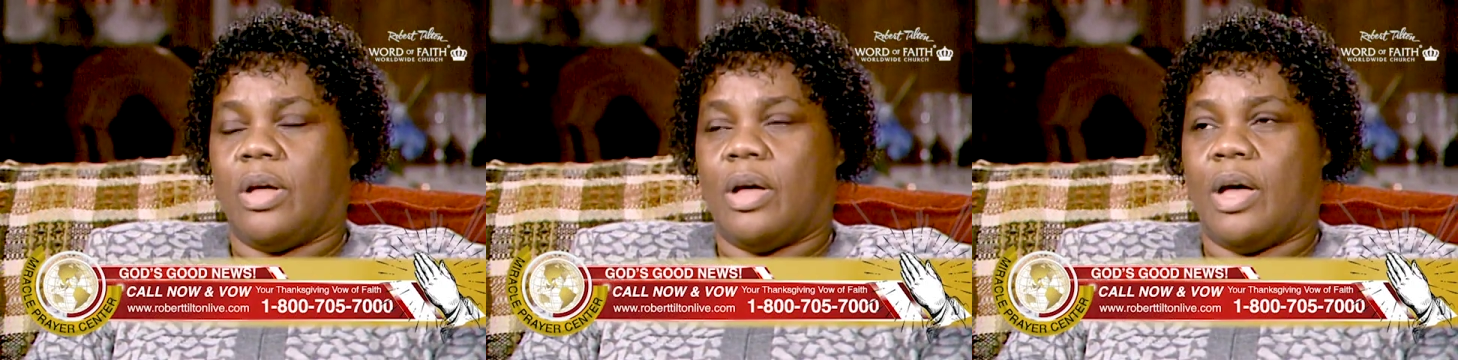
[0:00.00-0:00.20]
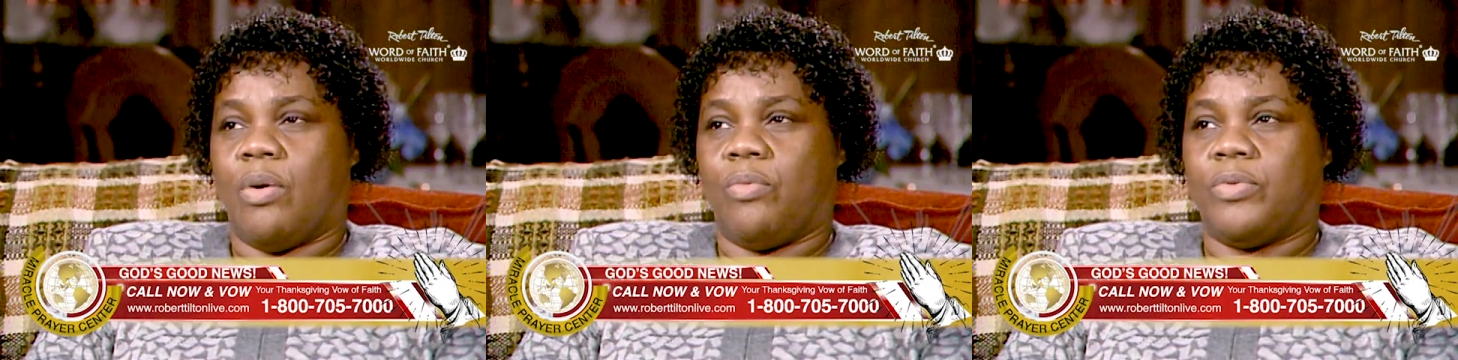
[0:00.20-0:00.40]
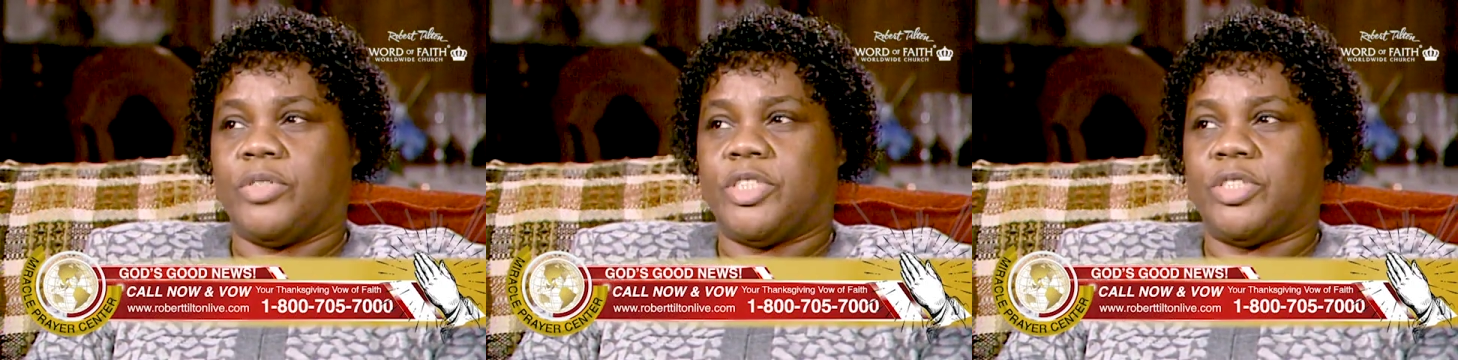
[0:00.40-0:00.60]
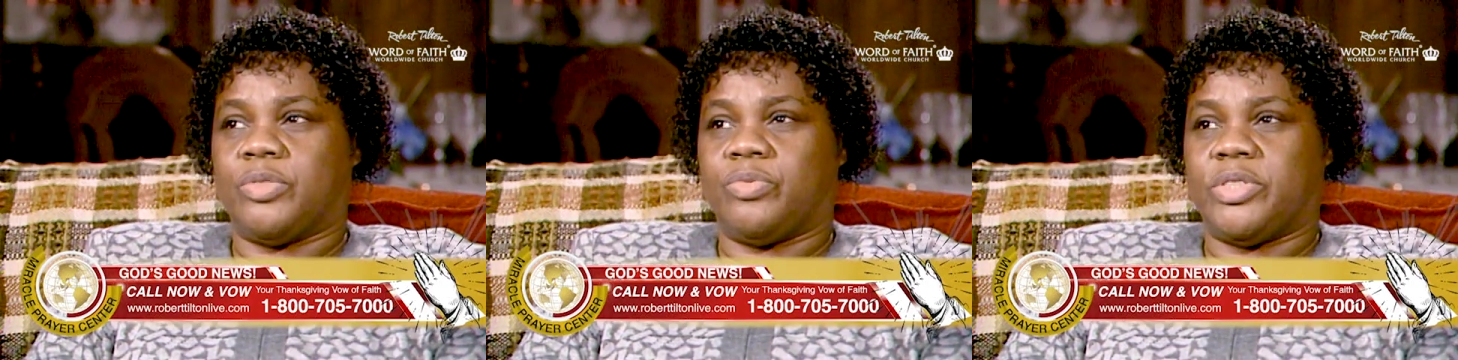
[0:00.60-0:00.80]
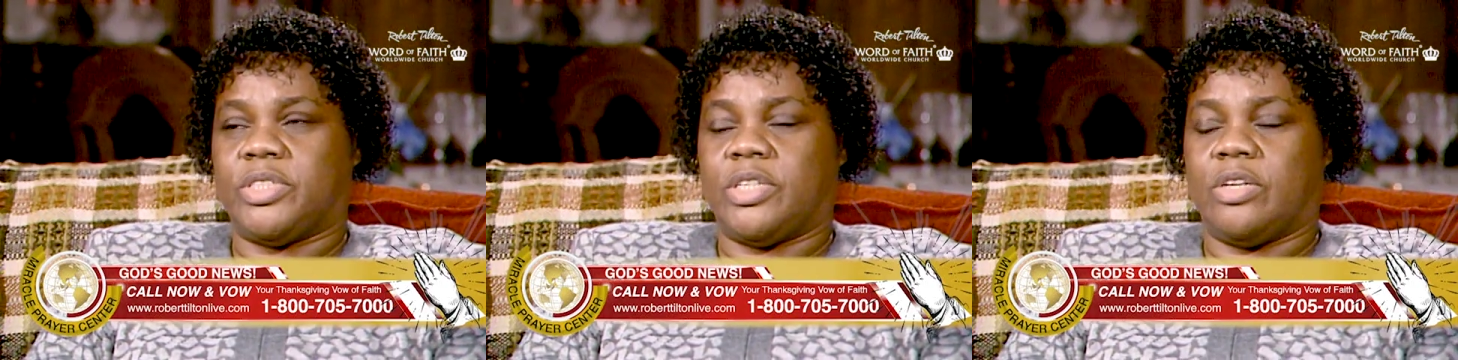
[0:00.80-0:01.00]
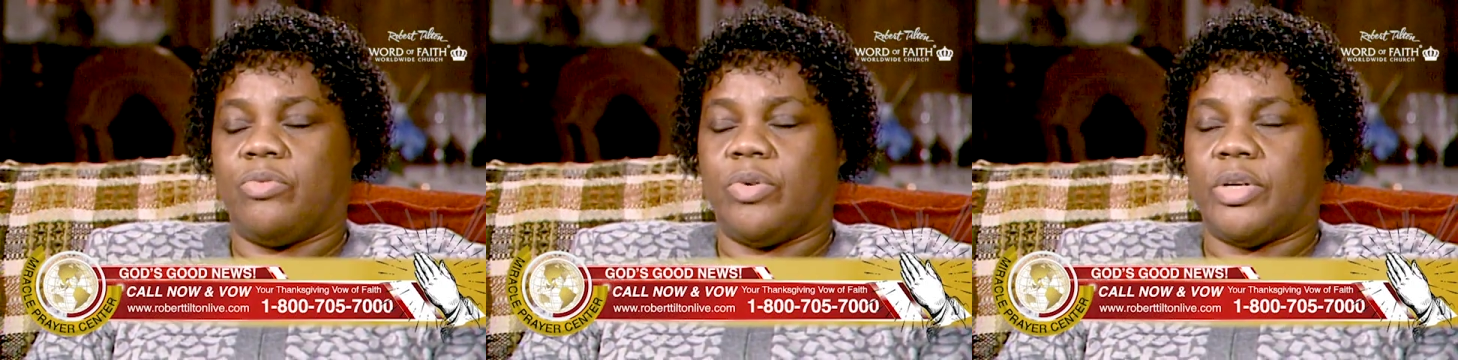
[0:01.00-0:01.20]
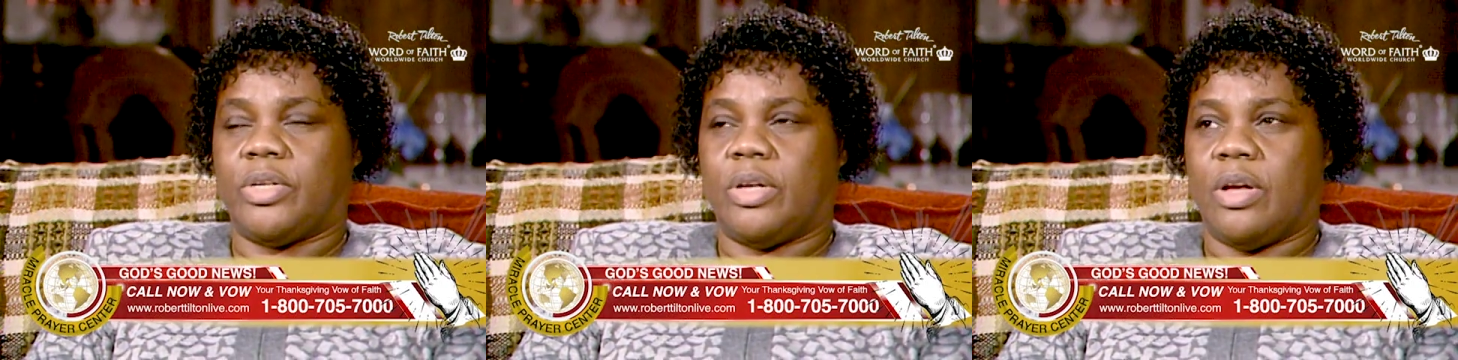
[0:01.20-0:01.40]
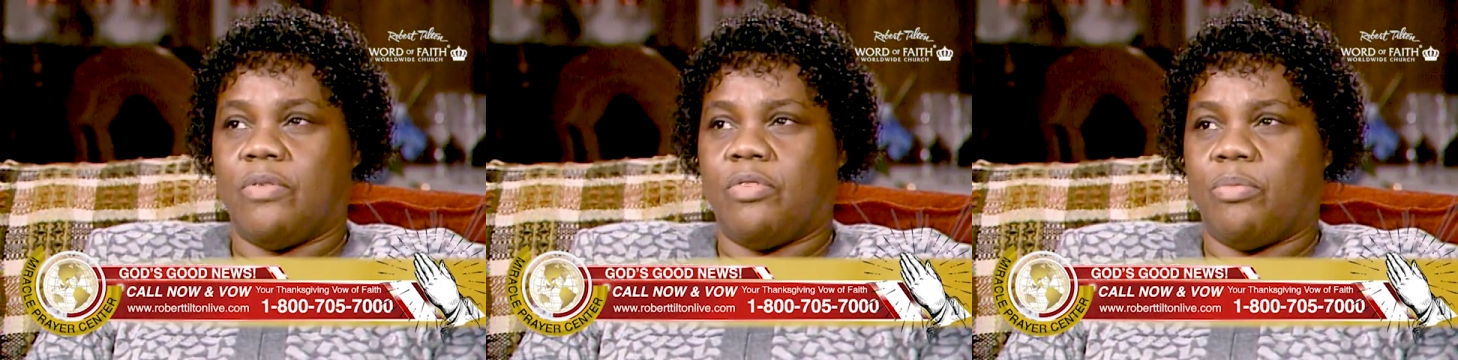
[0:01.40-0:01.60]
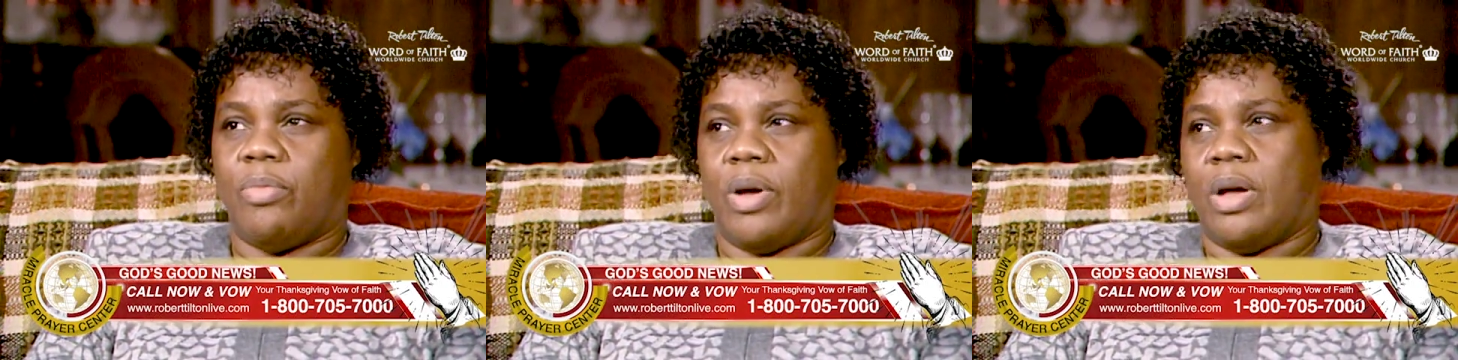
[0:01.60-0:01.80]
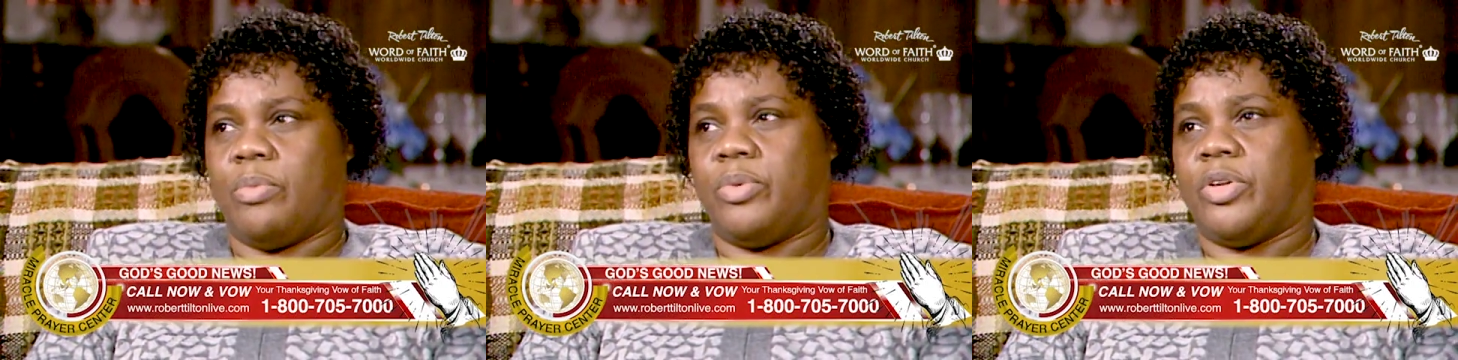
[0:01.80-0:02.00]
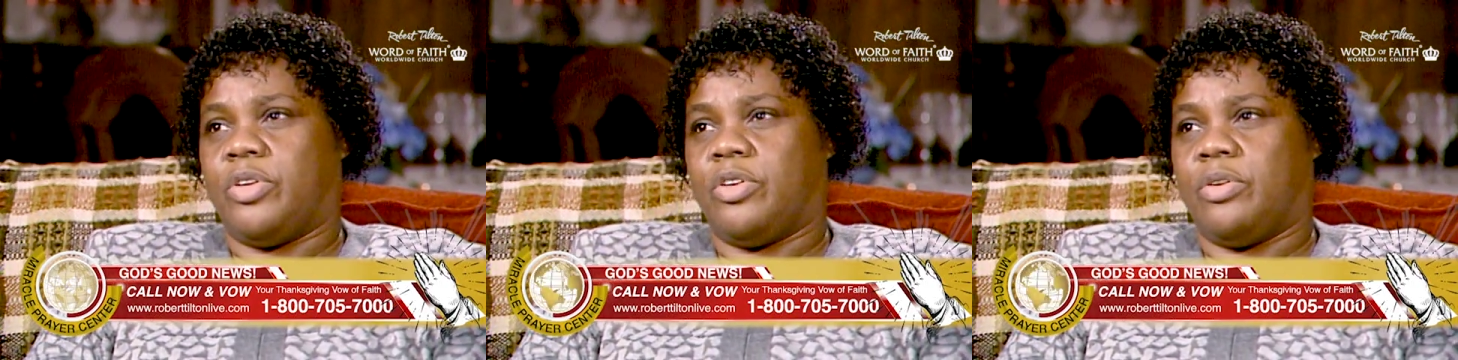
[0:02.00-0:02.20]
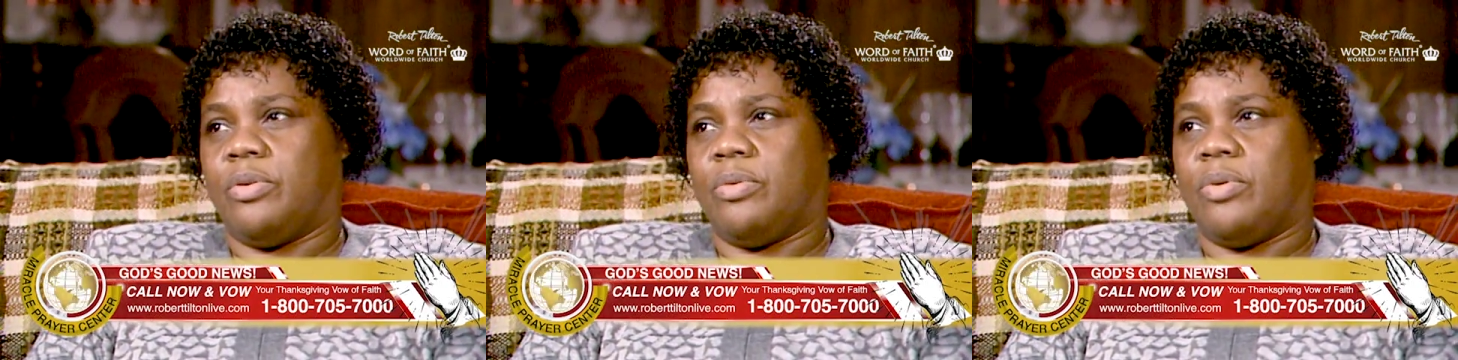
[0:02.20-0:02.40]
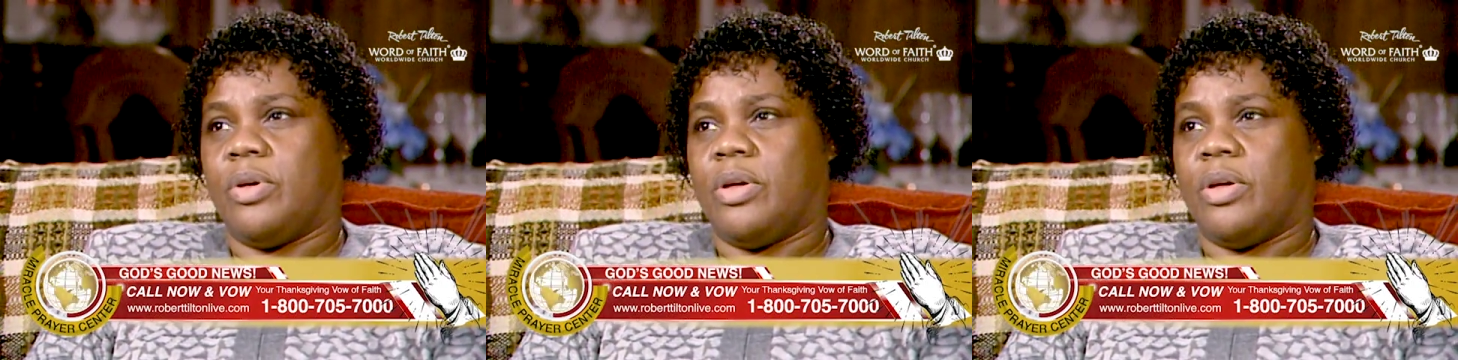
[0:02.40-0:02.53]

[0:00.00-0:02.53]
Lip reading: I was getting ready to have a barbecue,